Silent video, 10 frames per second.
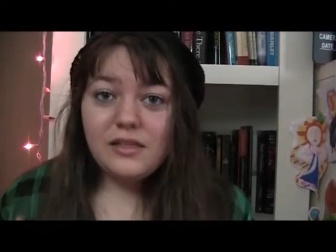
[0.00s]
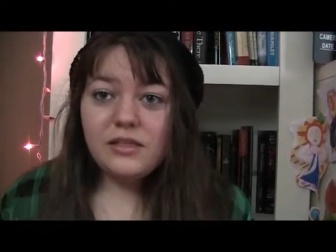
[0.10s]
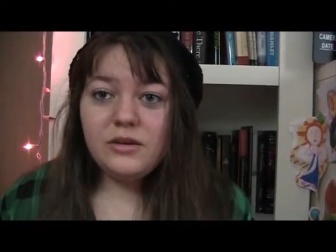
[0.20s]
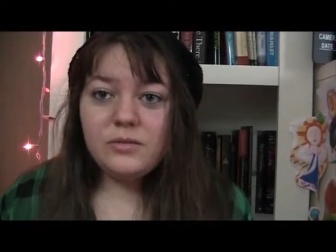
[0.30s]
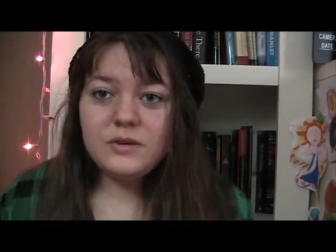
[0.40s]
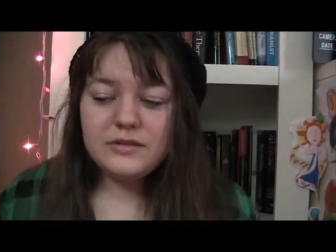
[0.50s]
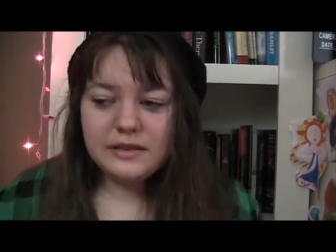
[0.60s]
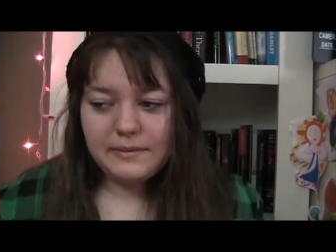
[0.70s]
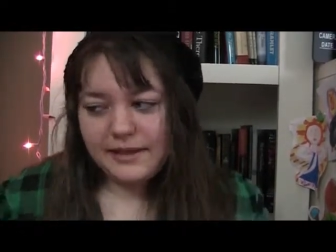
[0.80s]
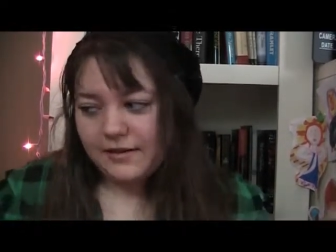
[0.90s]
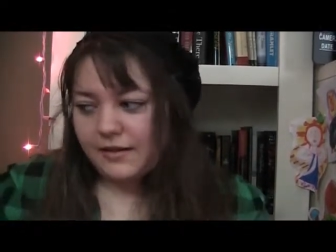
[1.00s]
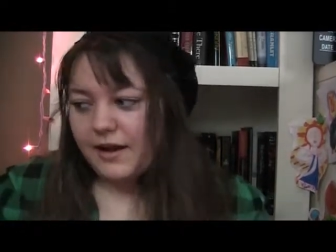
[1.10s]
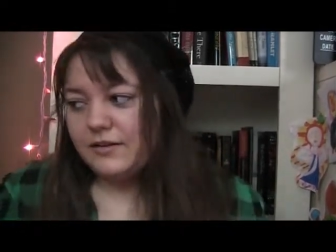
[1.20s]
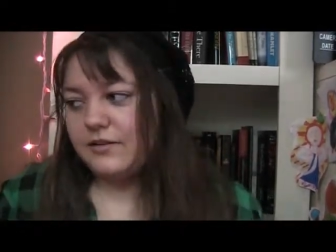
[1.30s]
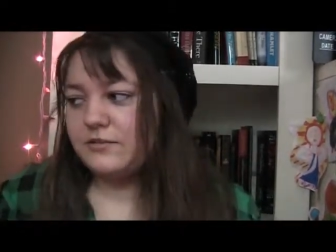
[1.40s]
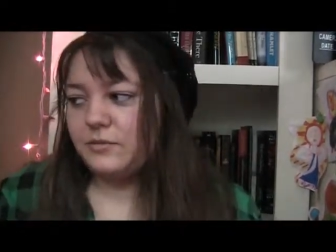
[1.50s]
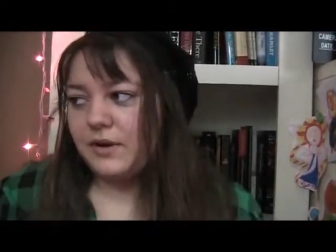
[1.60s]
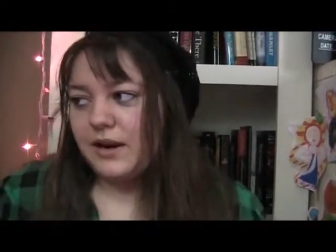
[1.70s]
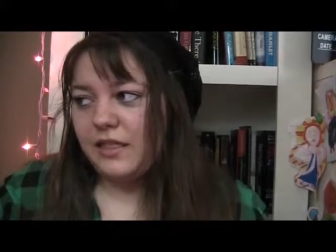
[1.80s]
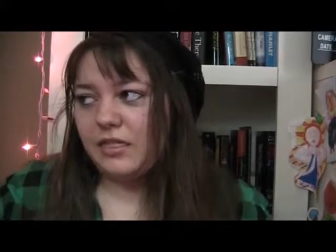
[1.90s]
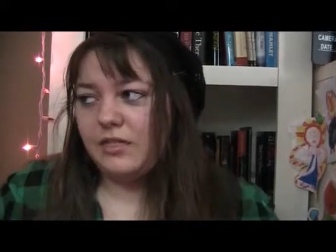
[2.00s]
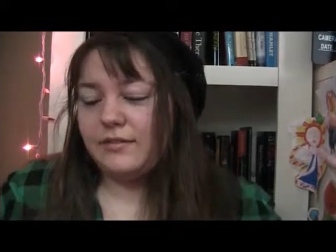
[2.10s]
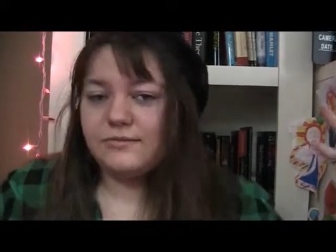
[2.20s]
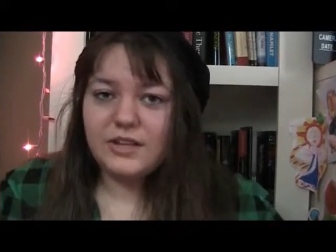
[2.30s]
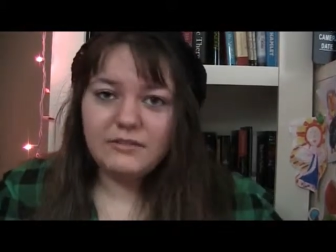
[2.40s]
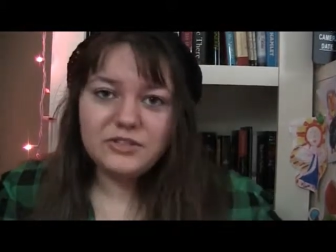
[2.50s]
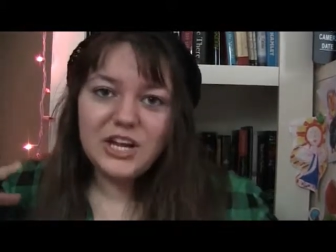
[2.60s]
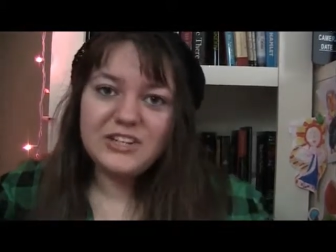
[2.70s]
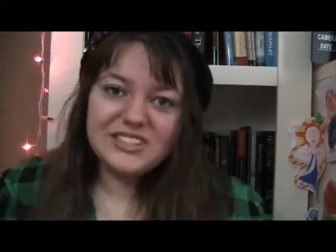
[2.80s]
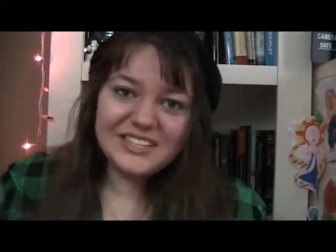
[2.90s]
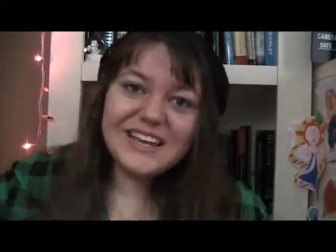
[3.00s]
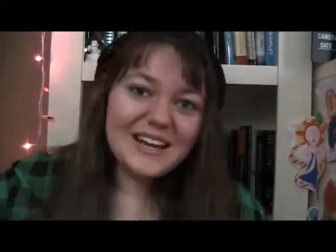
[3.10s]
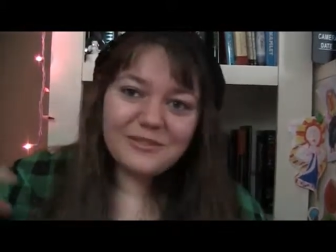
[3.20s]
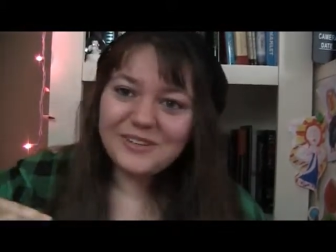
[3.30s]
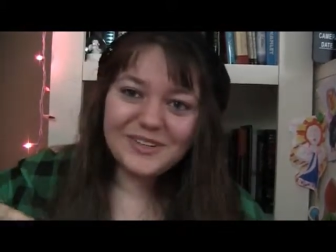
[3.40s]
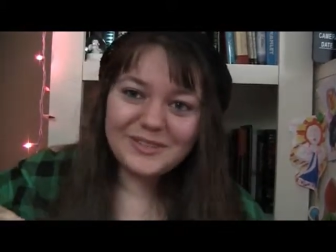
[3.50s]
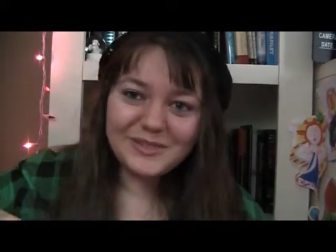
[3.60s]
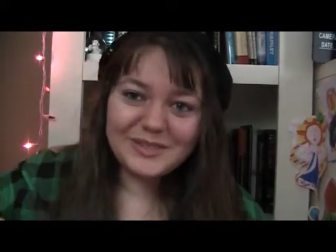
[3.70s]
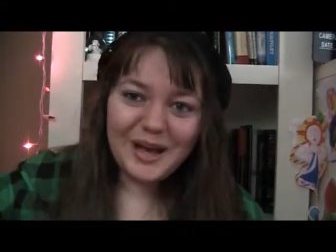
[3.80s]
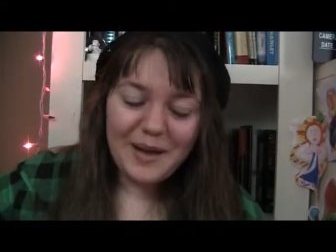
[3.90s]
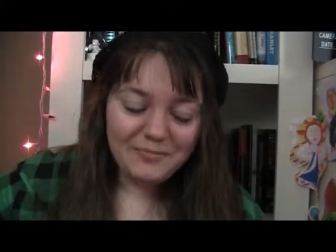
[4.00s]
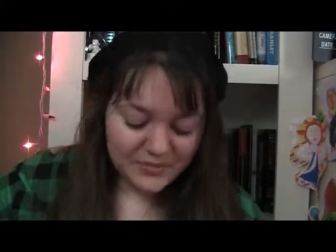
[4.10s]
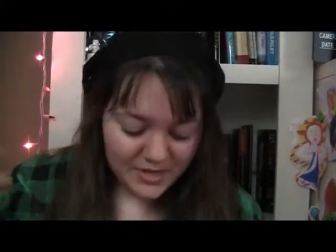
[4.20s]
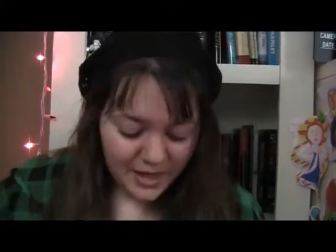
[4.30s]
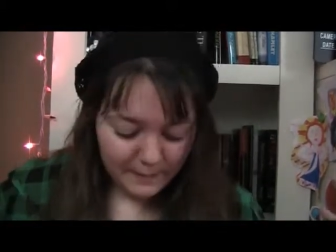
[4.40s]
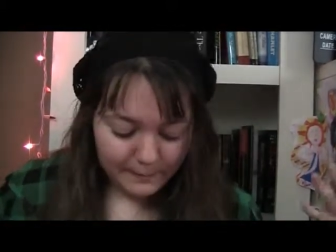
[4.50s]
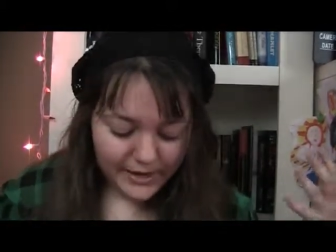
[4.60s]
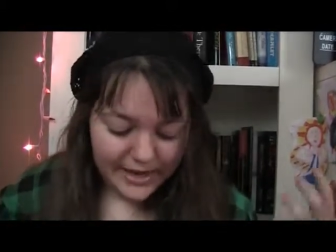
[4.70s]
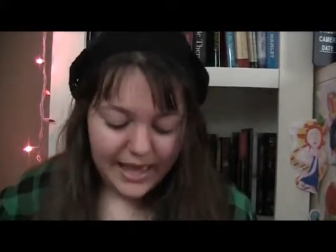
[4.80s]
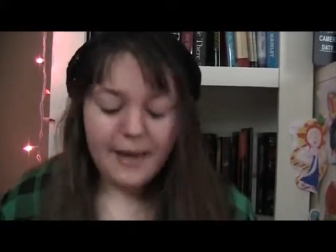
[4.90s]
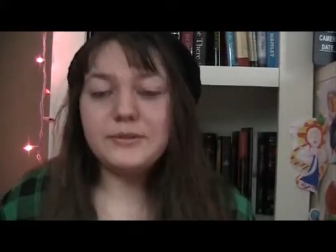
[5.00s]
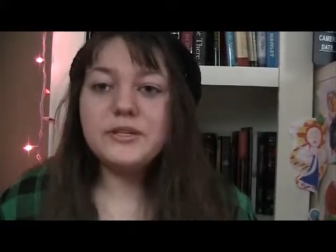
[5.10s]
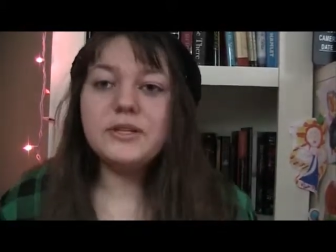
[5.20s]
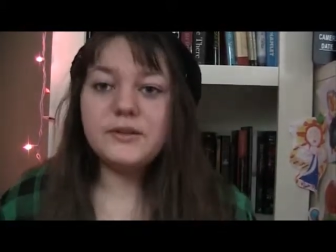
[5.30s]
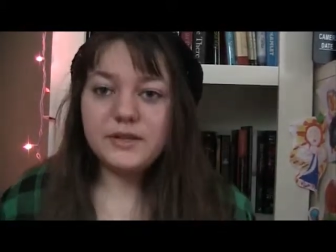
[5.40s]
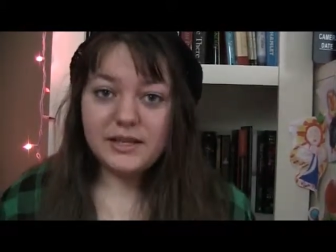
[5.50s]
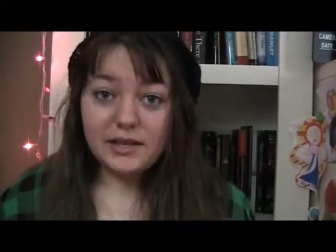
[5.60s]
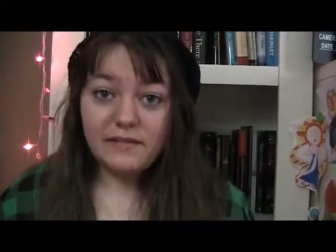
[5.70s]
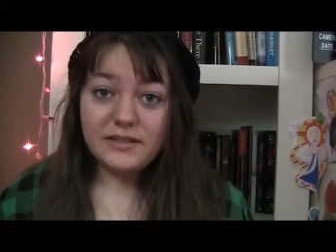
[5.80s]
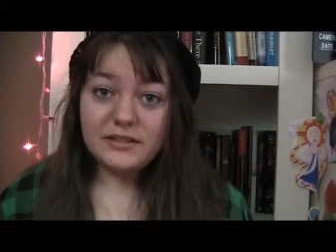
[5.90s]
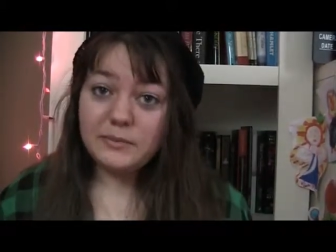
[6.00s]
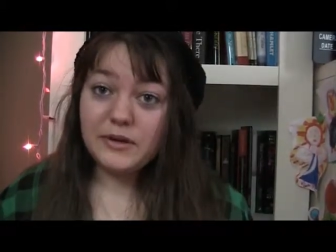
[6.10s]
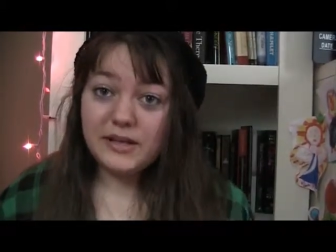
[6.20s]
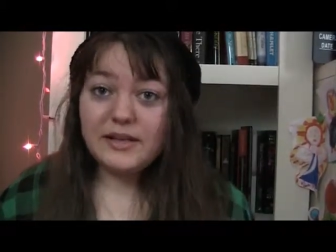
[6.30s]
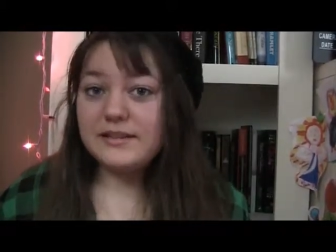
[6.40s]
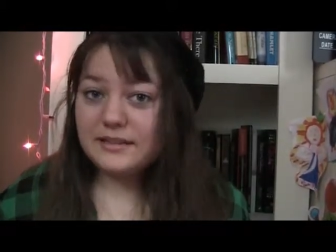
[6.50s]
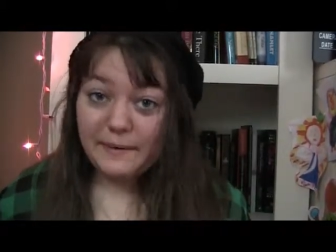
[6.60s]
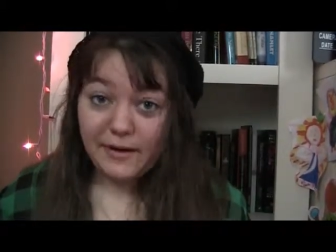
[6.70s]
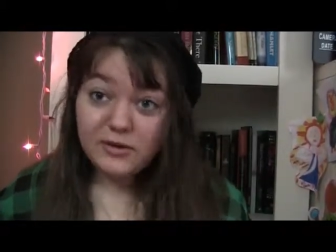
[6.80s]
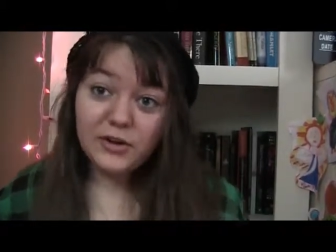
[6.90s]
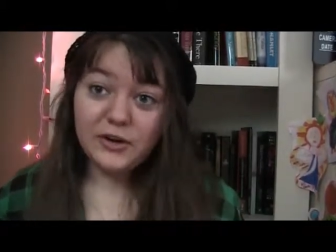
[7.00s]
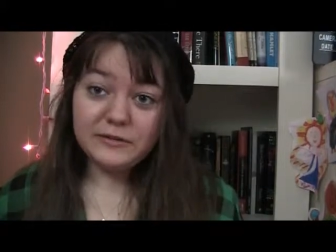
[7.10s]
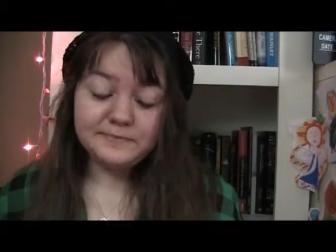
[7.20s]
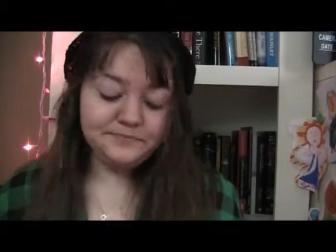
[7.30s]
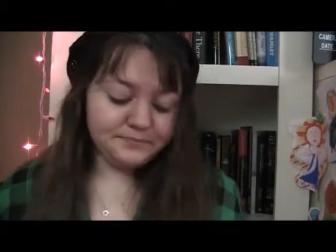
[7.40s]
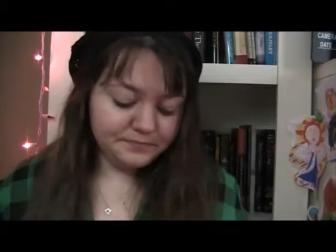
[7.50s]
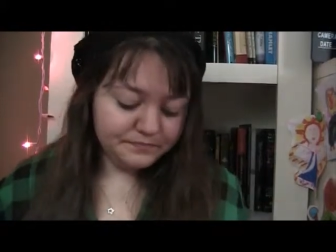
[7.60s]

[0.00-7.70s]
The third one is coming out God knows when. They've changed the date a few different times. But I absolutely love this book. It is about a girl.